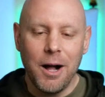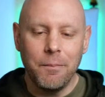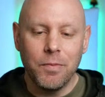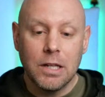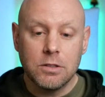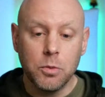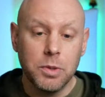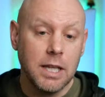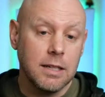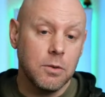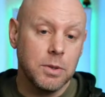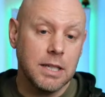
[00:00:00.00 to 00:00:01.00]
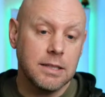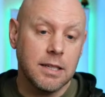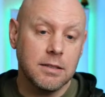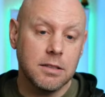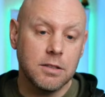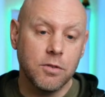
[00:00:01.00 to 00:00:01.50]
So what that tells
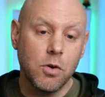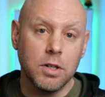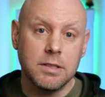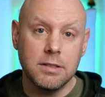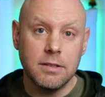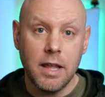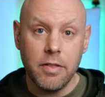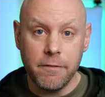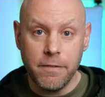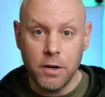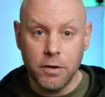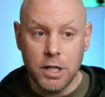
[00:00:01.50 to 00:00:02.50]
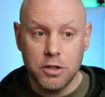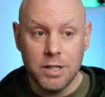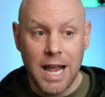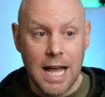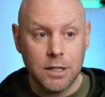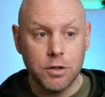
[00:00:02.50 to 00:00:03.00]
us, of course, is that the Federation
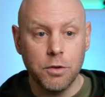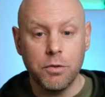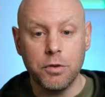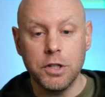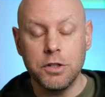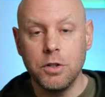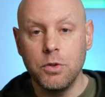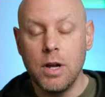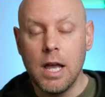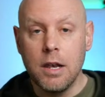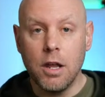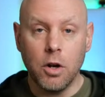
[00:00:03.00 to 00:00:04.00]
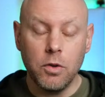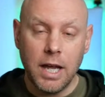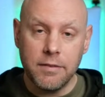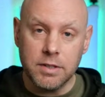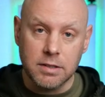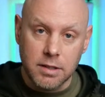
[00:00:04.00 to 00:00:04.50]
at turn 32 not only have
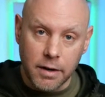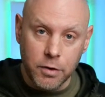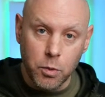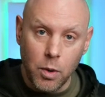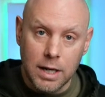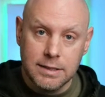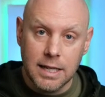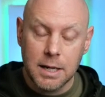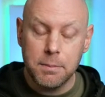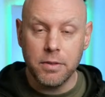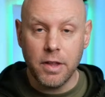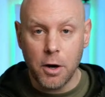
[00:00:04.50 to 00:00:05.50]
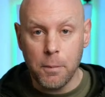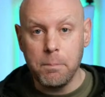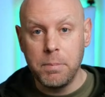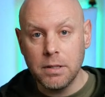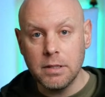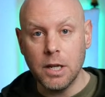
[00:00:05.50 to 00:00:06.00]
discovered Y tech, but they are
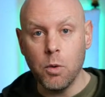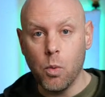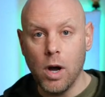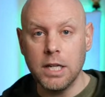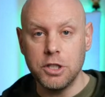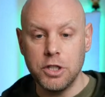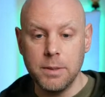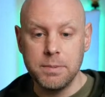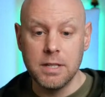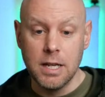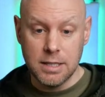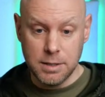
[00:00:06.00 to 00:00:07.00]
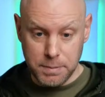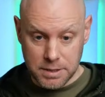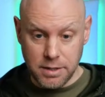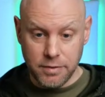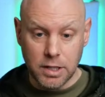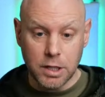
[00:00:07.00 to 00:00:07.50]
building Y ships,
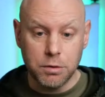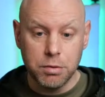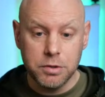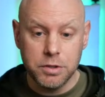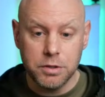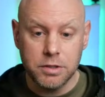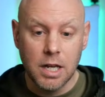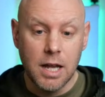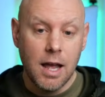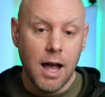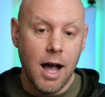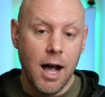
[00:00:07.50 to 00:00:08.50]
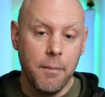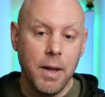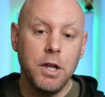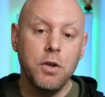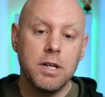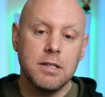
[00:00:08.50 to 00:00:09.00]
specifically cruisers. And
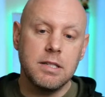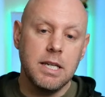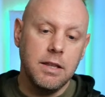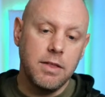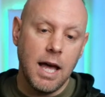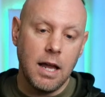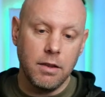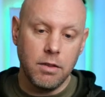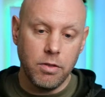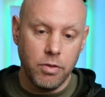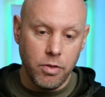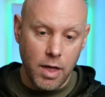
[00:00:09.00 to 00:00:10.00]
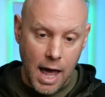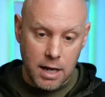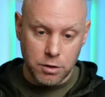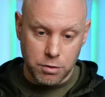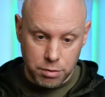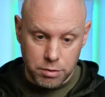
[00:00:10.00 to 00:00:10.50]
you can see that
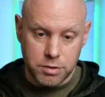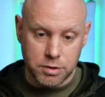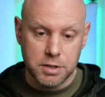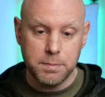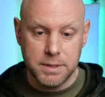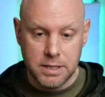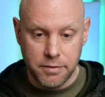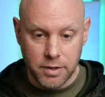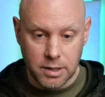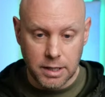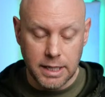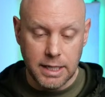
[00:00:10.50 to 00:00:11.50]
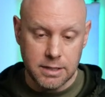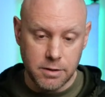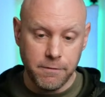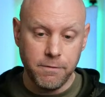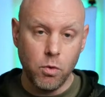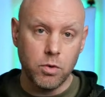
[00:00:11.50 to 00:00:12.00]
cruiser specifically is a
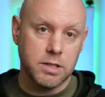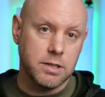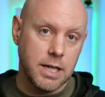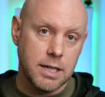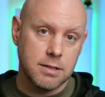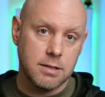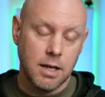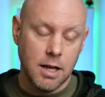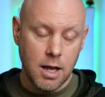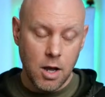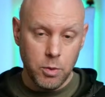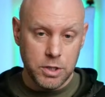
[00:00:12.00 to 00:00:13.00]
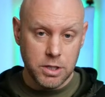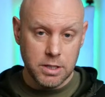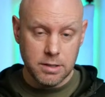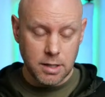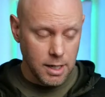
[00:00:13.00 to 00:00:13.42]
4.6, which is